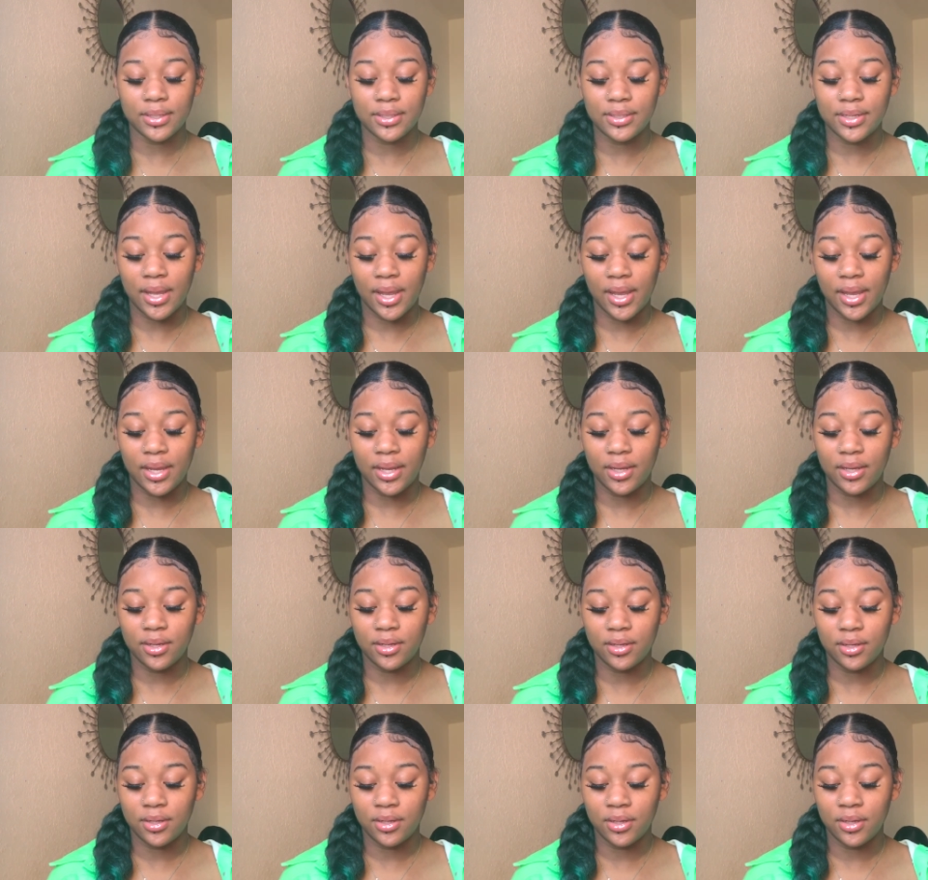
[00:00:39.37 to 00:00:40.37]
Day
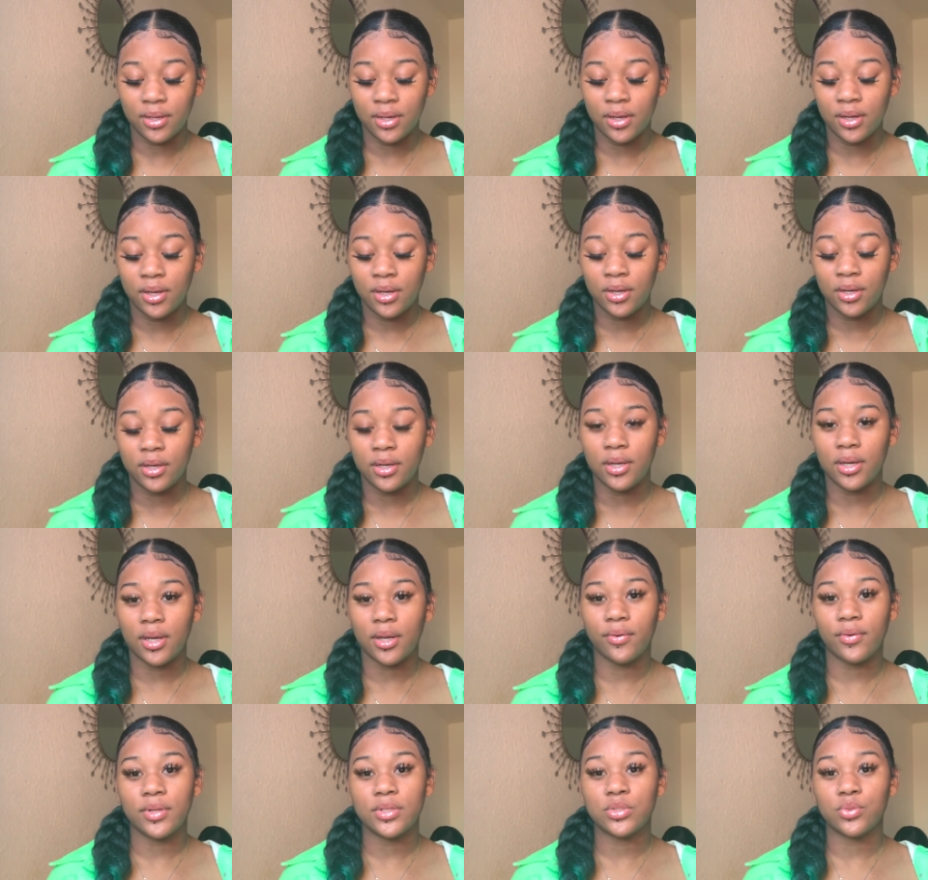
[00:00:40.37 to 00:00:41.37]

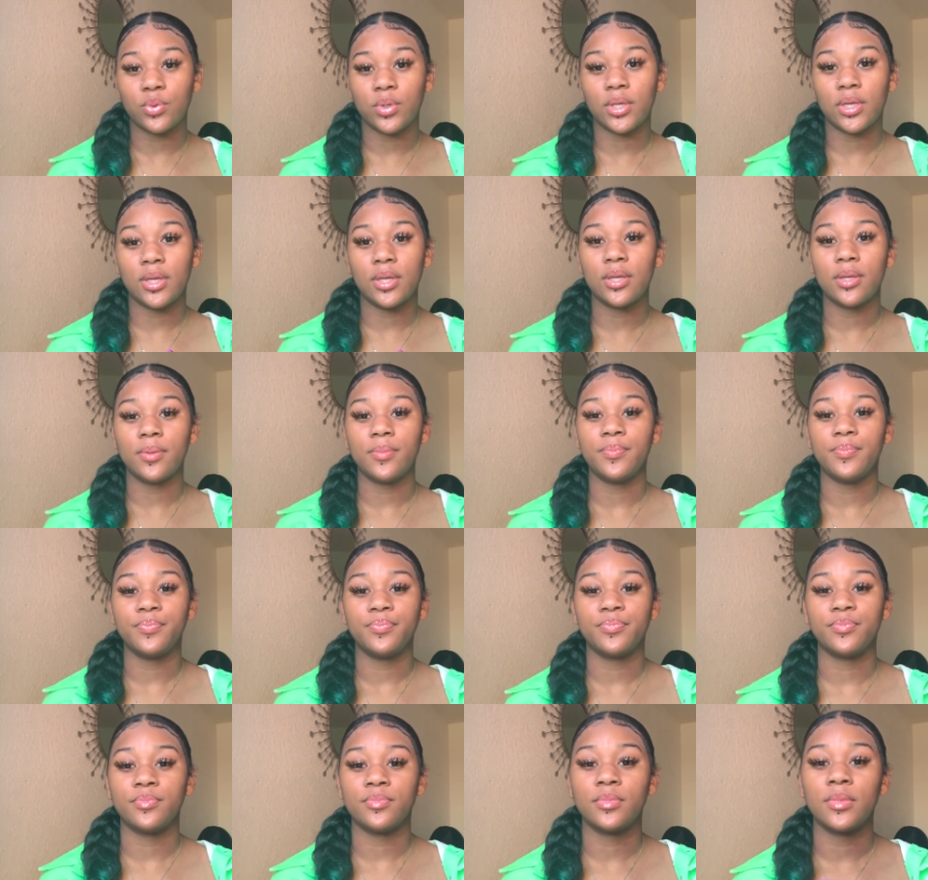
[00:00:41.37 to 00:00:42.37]
Nary's Wig
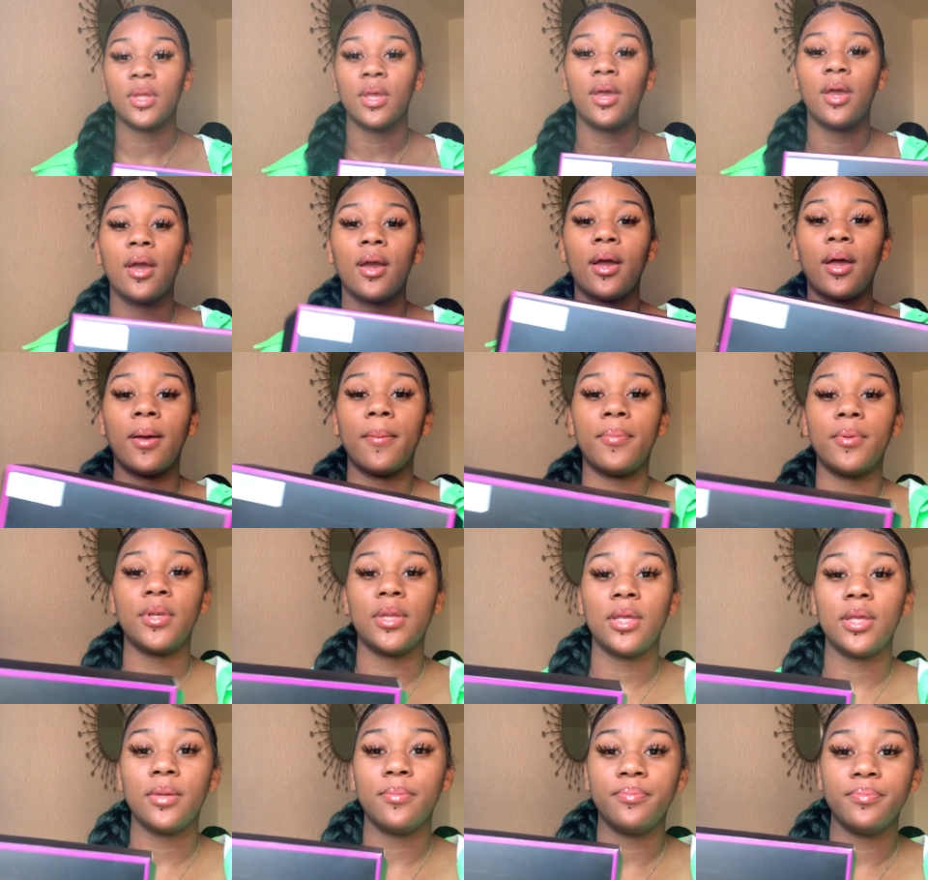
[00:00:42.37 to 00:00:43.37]

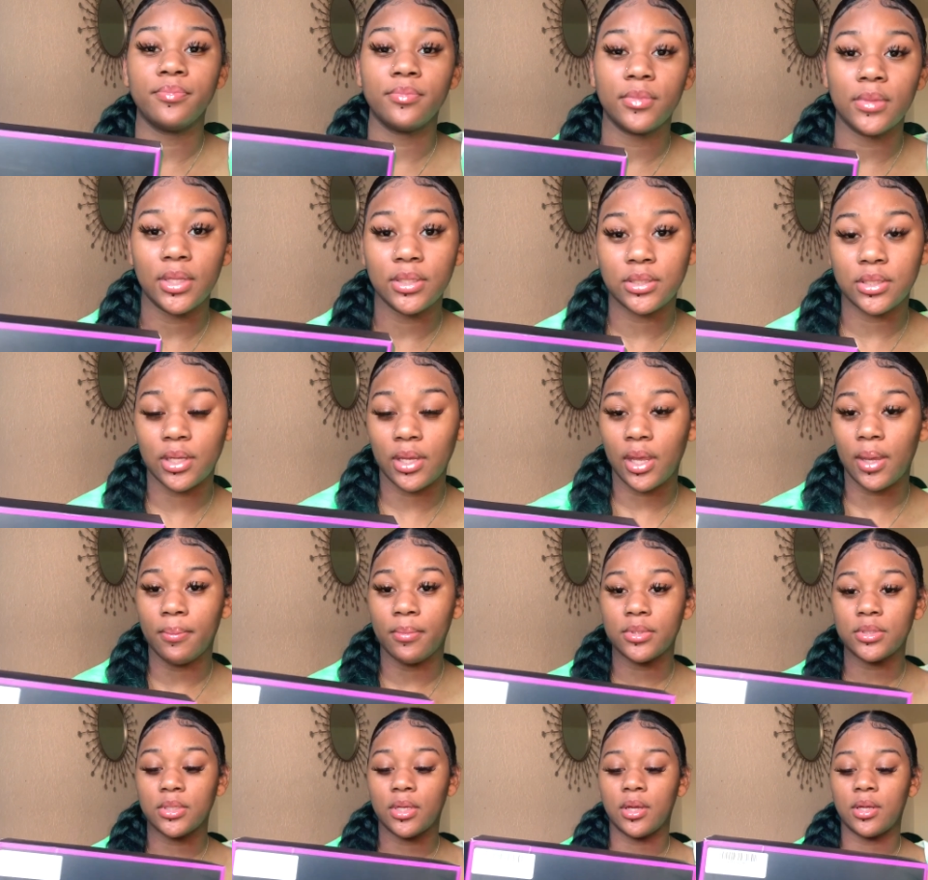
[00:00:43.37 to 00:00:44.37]
Company. It's an
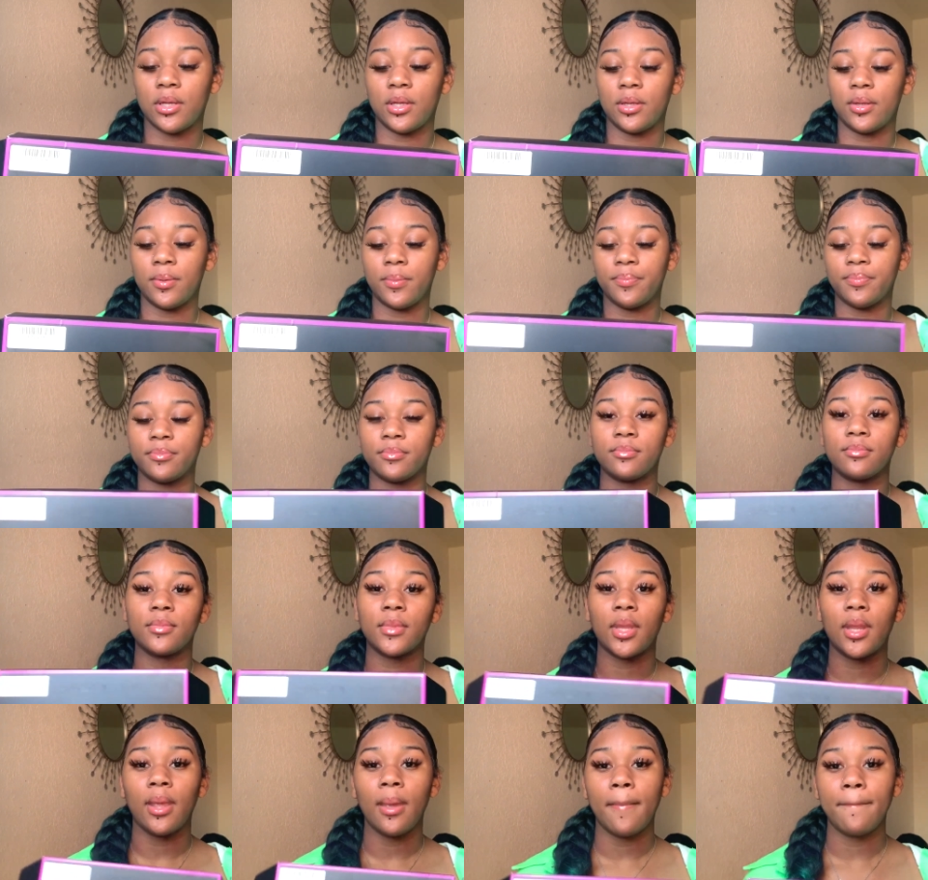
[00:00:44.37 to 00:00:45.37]
Amazon um
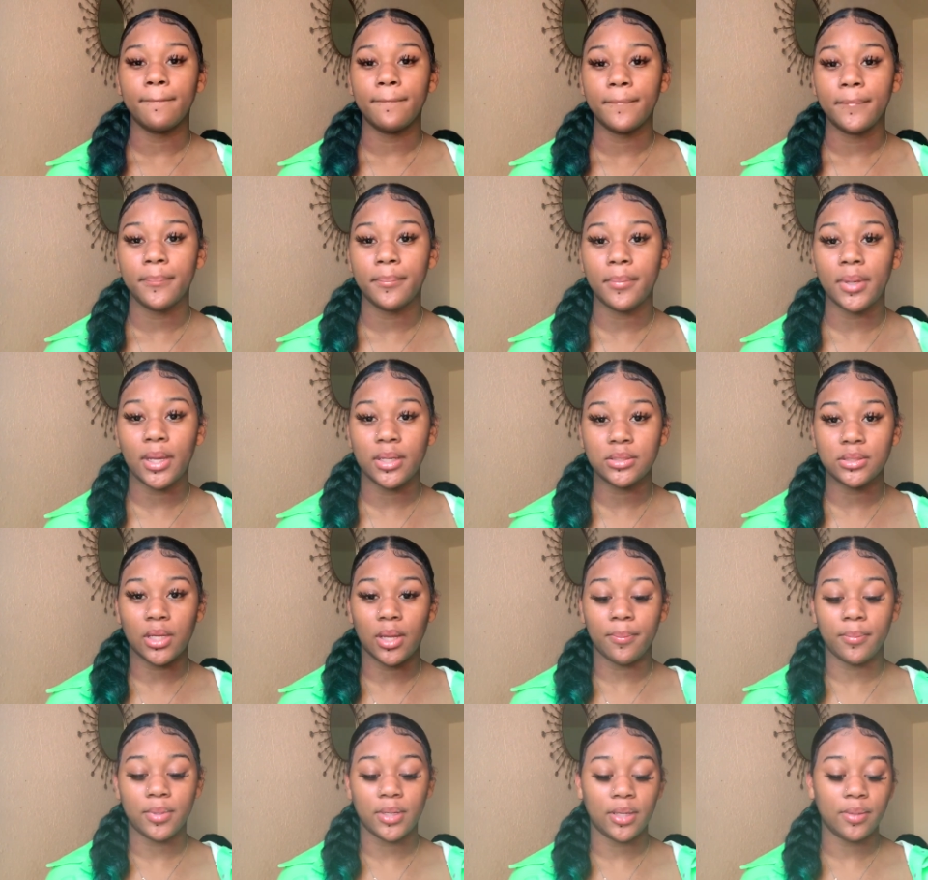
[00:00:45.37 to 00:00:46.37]
based
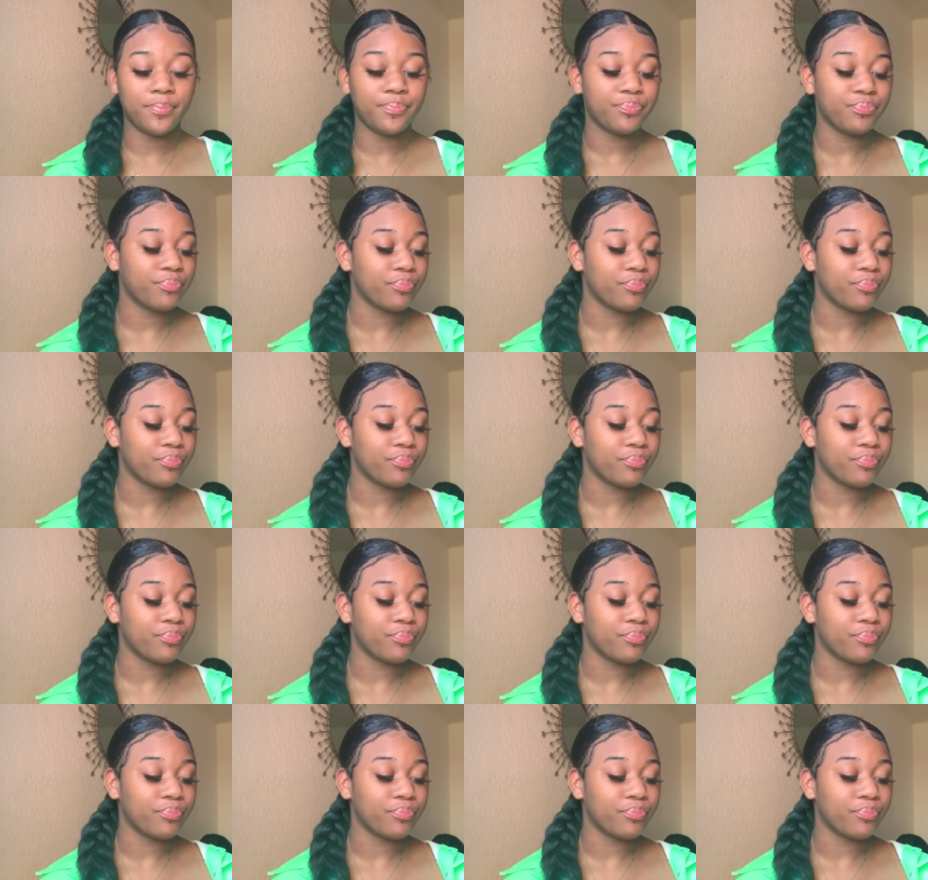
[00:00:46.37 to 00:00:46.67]
company.